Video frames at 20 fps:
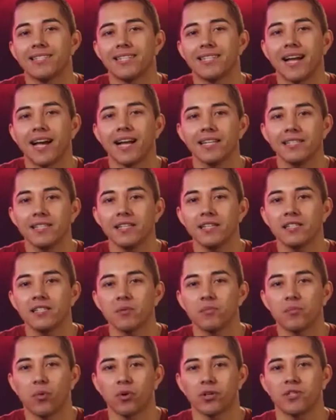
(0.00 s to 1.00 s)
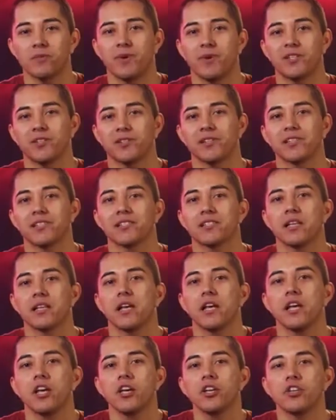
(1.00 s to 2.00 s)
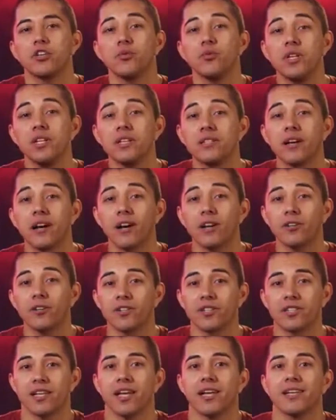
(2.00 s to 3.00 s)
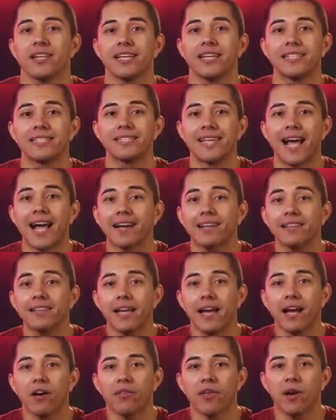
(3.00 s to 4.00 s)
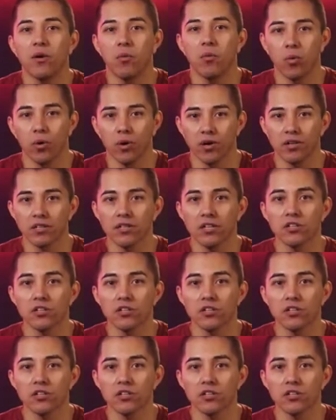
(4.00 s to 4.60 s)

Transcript: an IT support specialist, you need to understand exactly how that works